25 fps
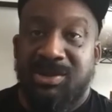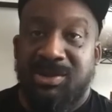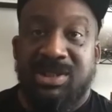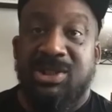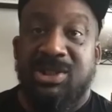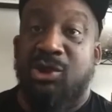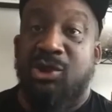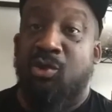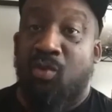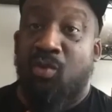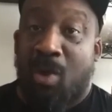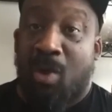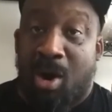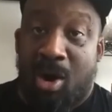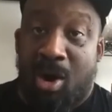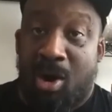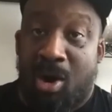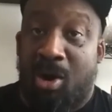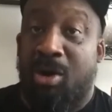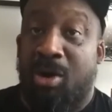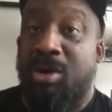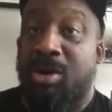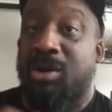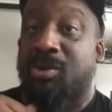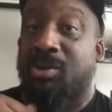just, you
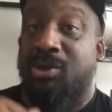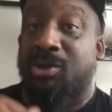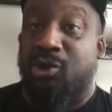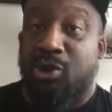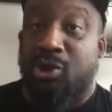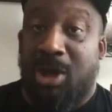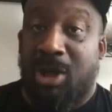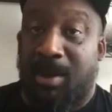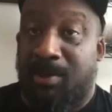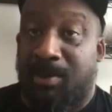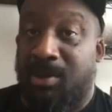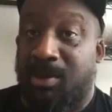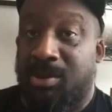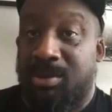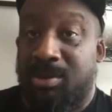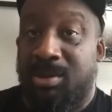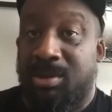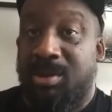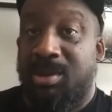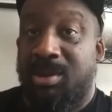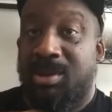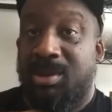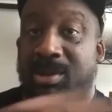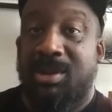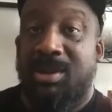wrong, you in trouble.
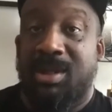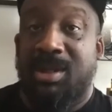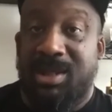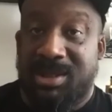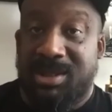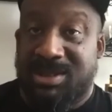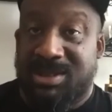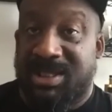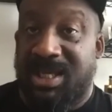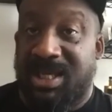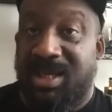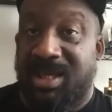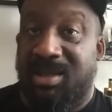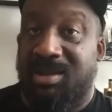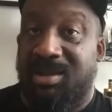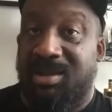That's it.